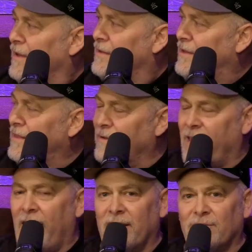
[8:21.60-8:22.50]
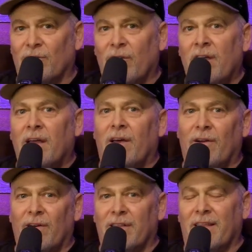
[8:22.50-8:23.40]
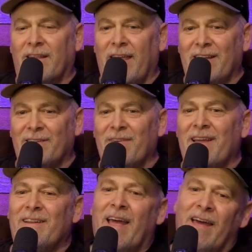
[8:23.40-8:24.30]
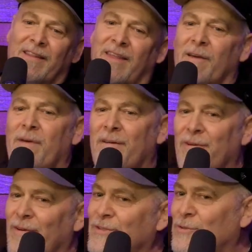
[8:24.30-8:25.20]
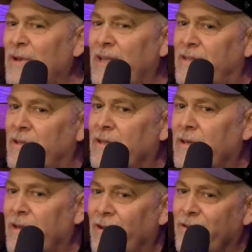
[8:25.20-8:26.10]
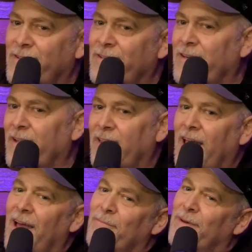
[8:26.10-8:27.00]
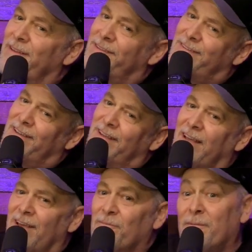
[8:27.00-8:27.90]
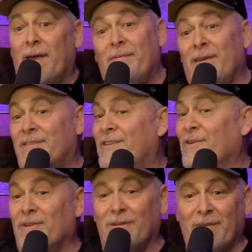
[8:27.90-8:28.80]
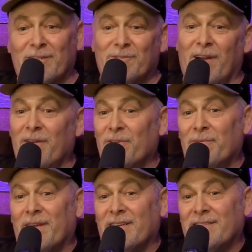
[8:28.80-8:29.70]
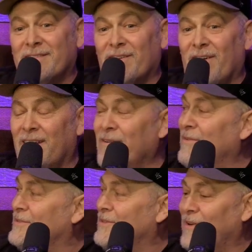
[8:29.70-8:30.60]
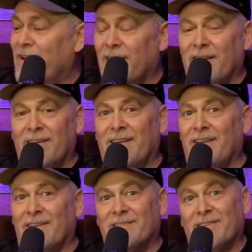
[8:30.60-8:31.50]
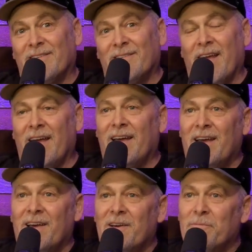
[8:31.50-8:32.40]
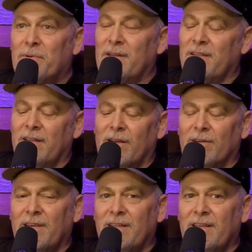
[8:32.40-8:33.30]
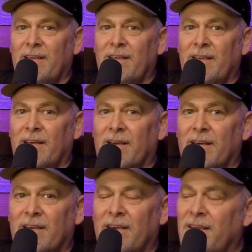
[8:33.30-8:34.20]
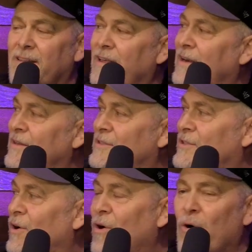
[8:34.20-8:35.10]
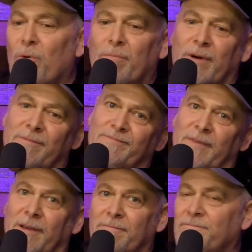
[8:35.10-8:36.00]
to the castle, the kingdom, and had them have a suite. You know, and he should have done that. But you see, but maybe he still wouldn't have messed around there, because he's so honorable. So you know, so yeah. But you know, he thought he'd just go home, but